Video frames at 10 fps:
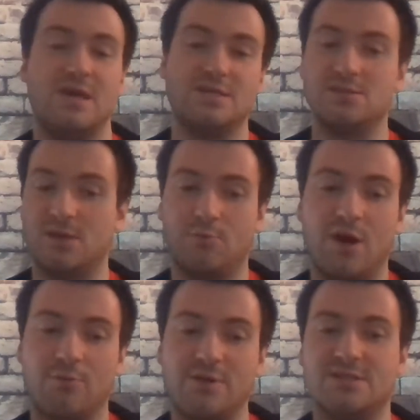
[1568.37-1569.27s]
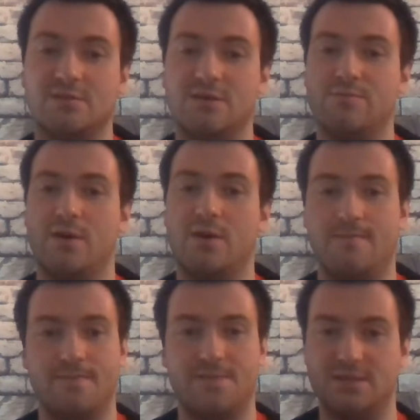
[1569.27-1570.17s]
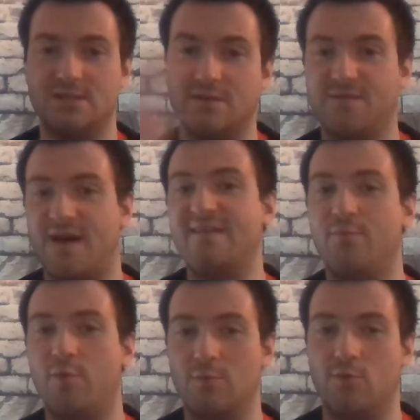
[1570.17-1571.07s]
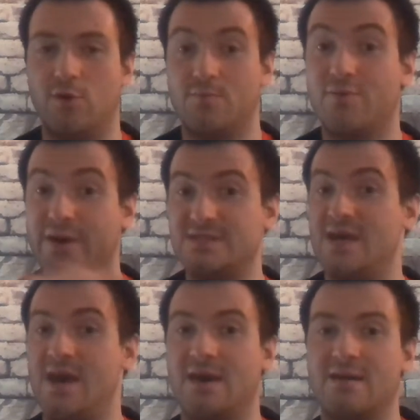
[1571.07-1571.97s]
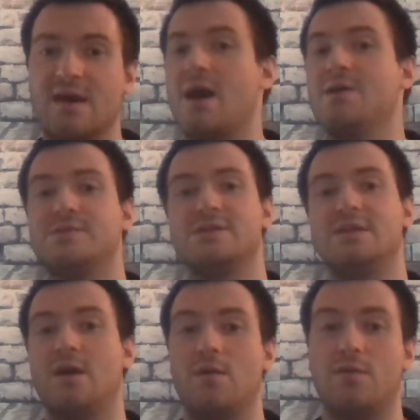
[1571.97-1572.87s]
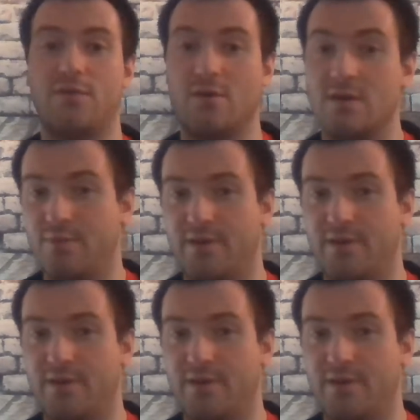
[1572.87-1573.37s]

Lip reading: He hasn't done well recently, but this is a 5.1 price tag on a guy who's going to get 30